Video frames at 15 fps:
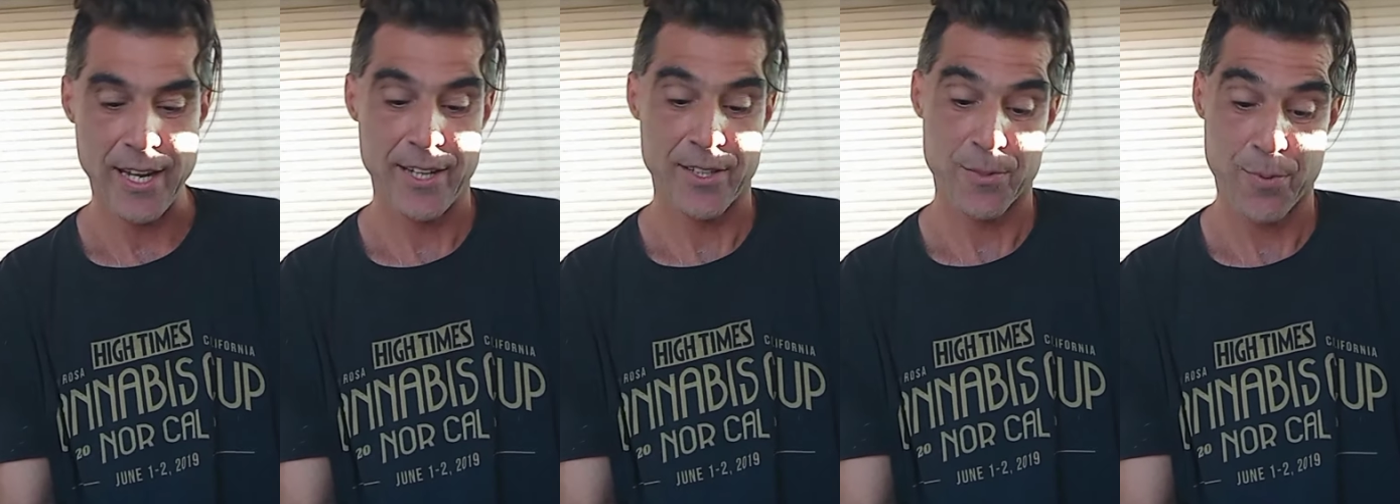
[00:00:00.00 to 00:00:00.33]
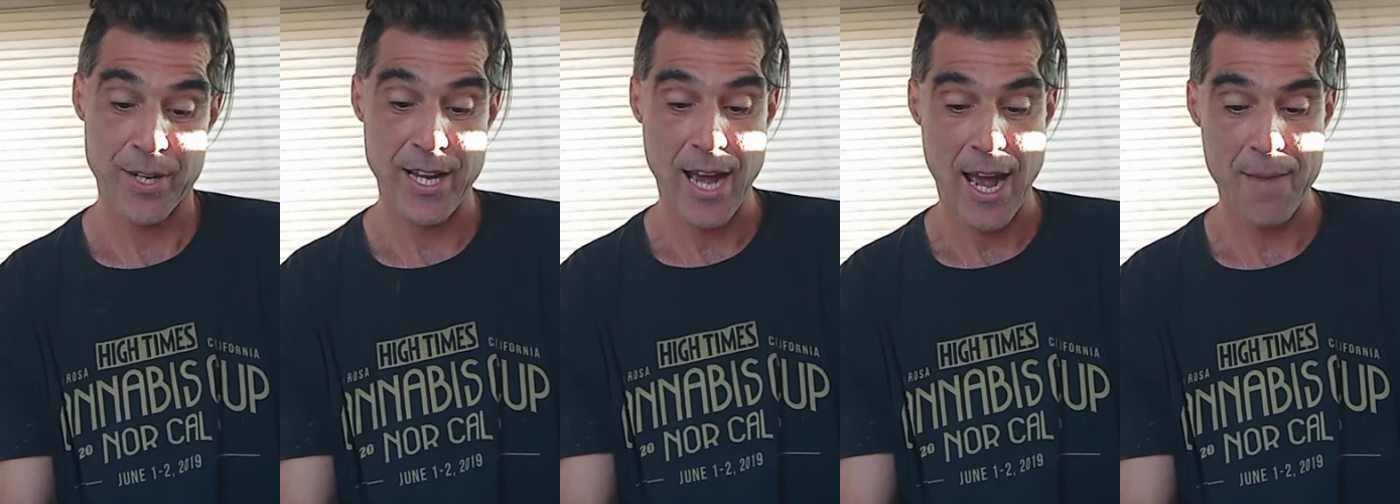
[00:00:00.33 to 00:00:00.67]
and it's
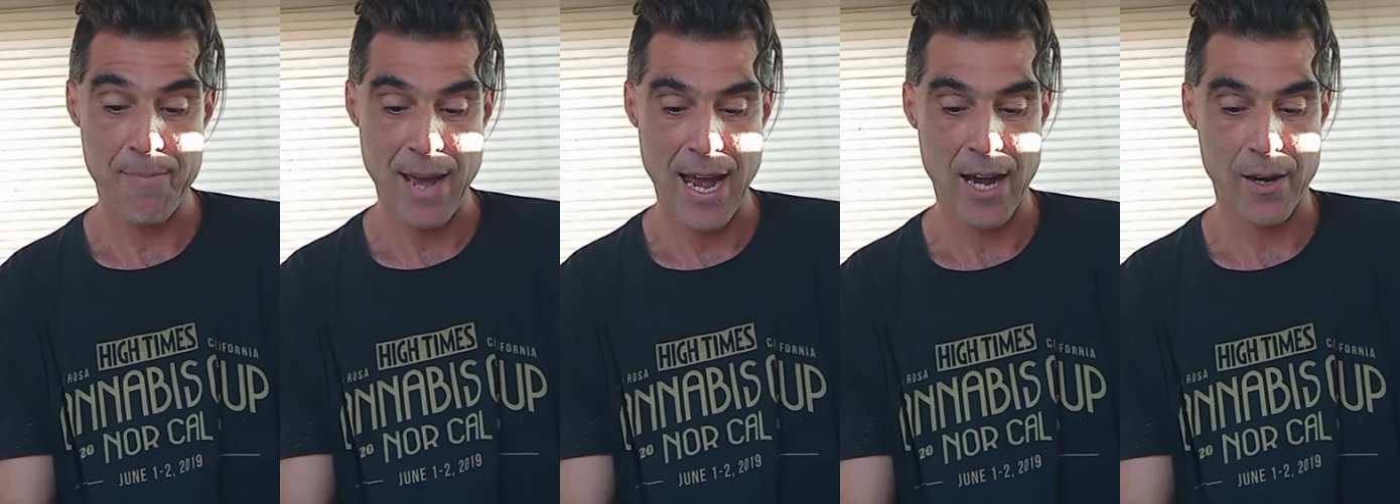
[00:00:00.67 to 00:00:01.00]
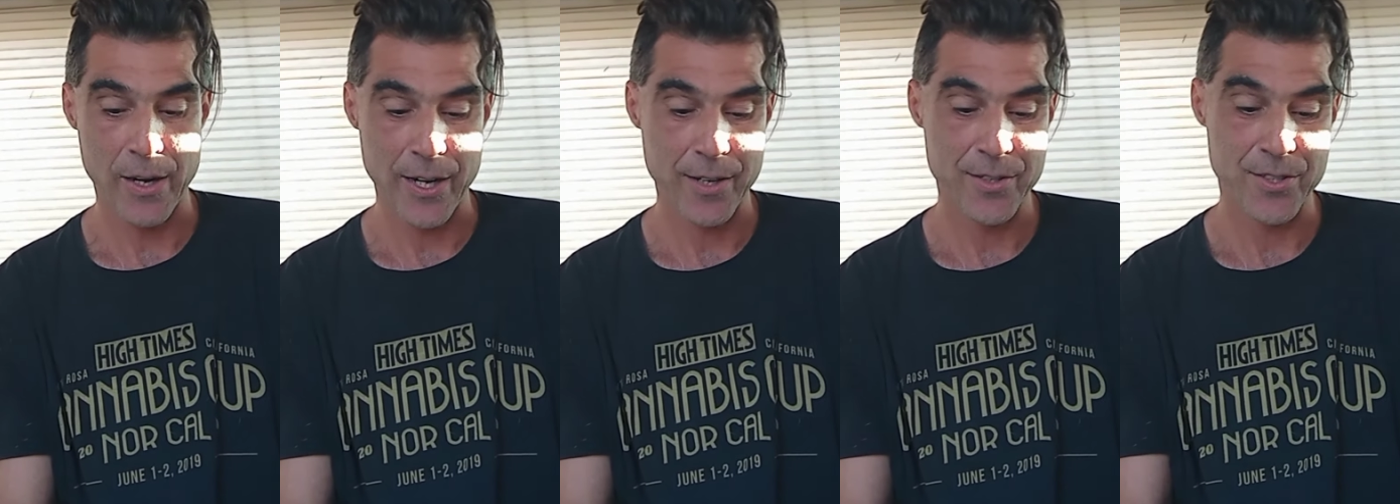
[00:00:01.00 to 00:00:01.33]
pretty high
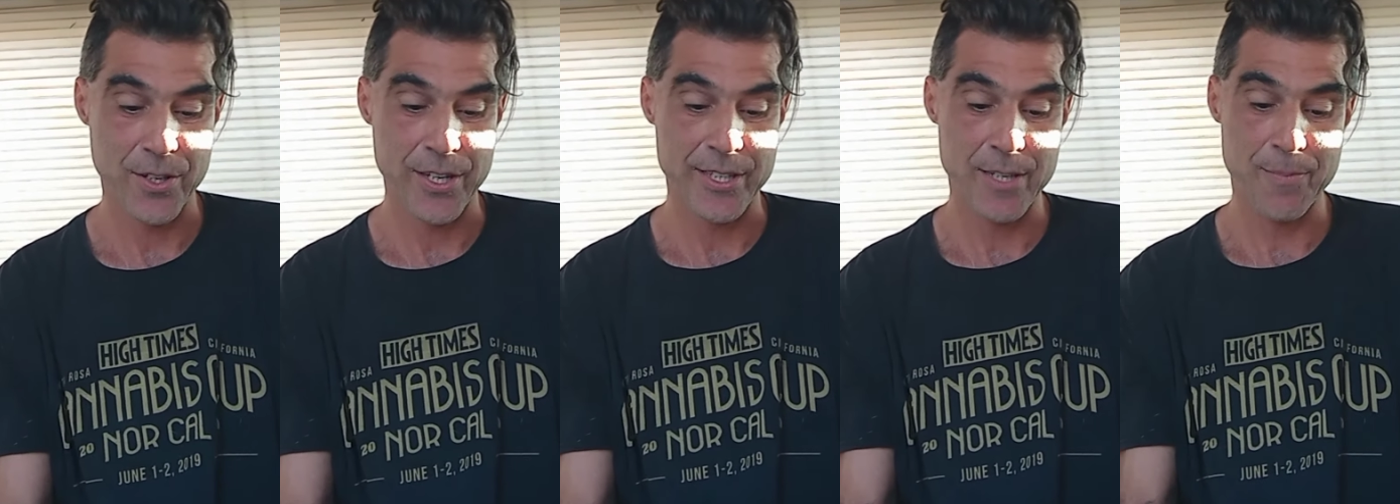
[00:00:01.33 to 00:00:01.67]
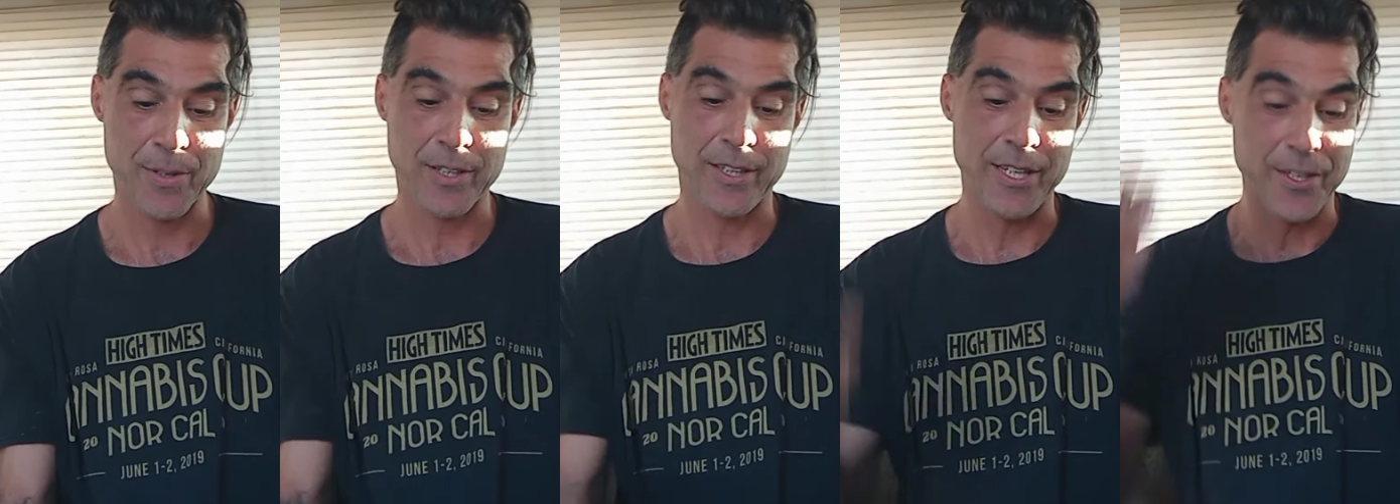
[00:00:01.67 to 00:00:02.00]
power, so you
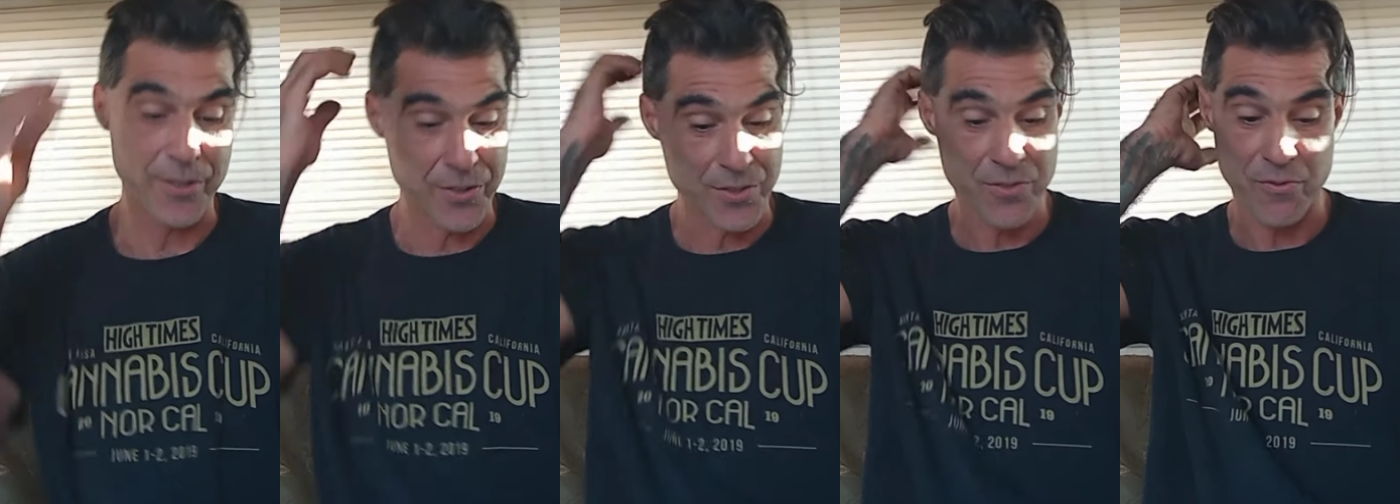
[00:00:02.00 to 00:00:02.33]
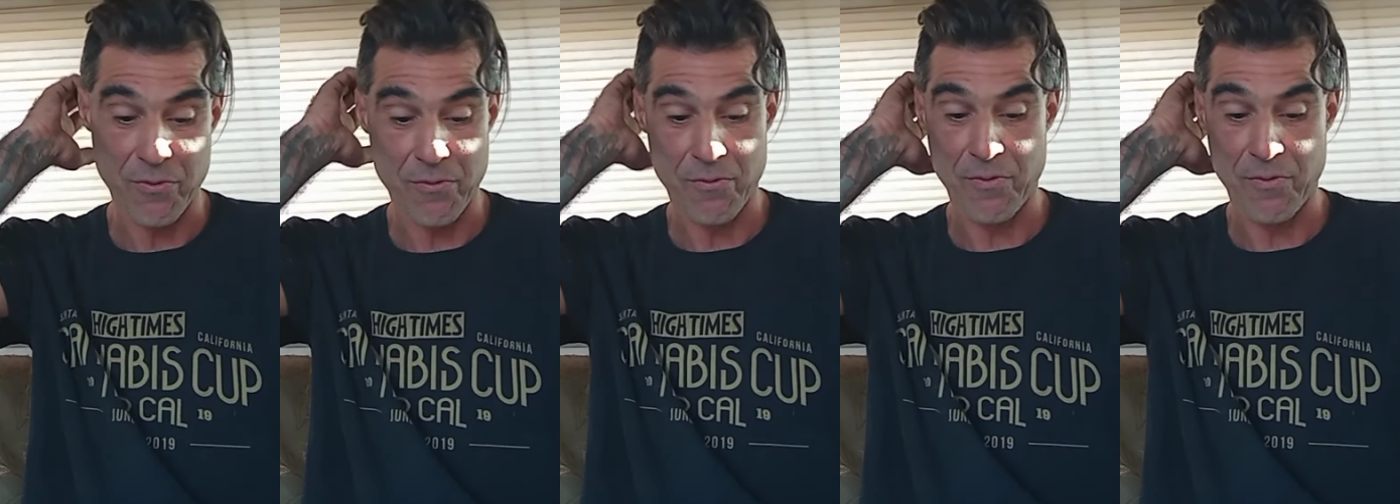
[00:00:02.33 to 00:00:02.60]
typically use